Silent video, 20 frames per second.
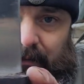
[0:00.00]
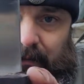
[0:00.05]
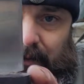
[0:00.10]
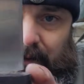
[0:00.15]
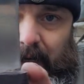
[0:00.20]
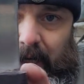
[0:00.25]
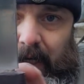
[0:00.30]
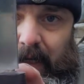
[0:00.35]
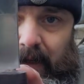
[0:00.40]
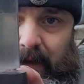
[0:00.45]

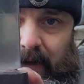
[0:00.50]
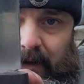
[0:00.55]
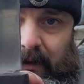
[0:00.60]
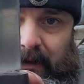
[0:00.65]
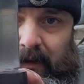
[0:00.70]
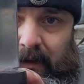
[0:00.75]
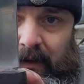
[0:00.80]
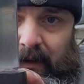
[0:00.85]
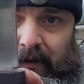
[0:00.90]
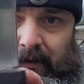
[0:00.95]
Okay,
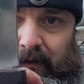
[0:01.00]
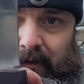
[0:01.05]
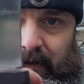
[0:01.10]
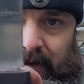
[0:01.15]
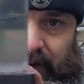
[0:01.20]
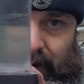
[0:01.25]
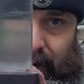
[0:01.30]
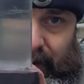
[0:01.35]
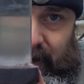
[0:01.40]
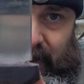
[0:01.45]

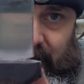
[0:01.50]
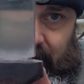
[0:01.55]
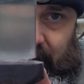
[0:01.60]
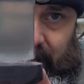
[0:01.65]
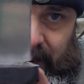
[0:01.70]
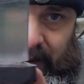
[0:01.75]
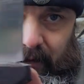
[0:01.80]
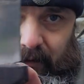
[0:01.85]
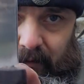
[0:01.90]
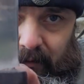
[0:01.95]
so
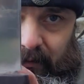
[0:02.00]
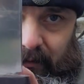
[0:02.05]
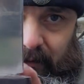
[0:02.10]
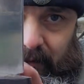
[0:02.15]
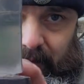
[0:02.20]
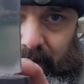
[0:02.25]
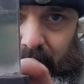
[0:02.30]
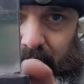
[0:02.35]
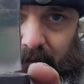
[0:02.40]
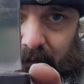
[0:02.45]
obviously
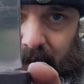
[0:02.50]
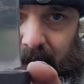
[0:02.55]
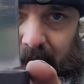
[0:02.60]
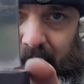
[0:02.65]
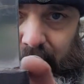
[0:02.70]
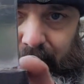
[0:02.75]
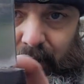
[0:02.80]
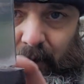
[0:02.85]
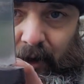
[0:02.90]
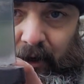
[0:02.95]
the
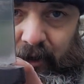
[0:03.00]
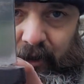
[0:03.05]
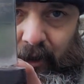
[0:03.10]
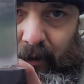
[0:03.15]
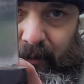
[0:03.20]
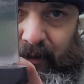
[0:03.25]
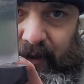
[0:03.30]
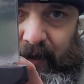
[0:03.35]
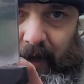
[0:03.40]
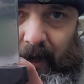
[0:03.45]
edge part
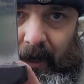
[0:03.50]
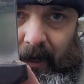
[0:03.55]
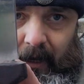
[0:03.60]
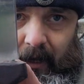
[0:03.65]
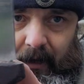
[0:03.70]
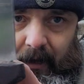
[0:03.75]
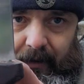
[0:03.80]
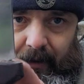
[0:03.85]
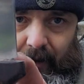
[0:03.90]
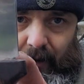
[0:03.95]
stops
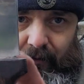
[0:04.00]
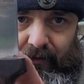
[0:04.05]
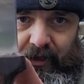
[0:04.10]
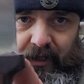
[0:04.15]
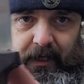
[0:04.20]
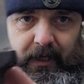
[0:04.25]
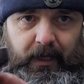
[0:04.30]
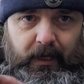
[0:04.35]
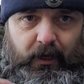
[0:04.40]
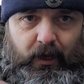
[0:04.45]
there, and then
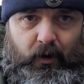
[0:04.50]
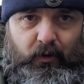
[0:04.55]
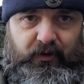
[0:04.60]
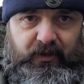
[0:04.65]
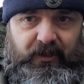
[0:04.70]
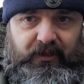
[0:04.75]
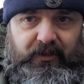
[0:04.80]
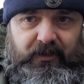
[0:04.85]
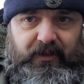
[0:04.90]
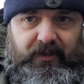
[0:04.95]
obviously it goes
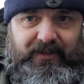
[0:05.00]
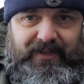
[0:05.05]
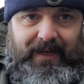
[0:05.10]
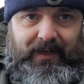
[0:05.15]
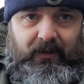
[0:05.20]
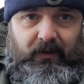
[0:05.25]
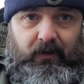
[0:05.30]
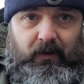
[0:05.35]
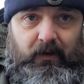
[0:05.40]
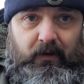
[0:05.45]
into the
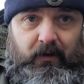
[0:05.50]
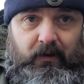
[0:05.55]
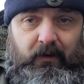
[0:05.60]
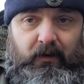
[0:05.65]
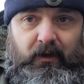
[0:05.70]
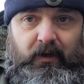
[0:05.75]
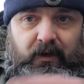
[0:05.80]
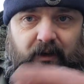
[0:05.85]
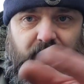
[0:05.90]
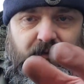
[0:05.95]
tang,
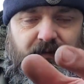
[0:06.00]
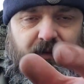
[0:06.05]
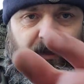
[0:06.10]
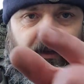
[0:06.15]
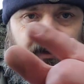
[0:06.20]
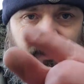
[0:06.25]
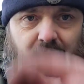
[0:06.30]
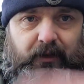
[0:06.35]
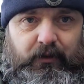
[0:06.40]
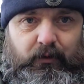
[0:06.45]

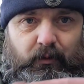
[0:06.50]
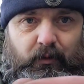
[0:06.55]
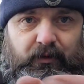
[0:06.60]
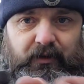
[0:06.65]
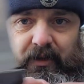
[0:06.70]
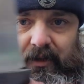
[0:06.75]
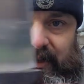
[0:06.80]
thins out towards the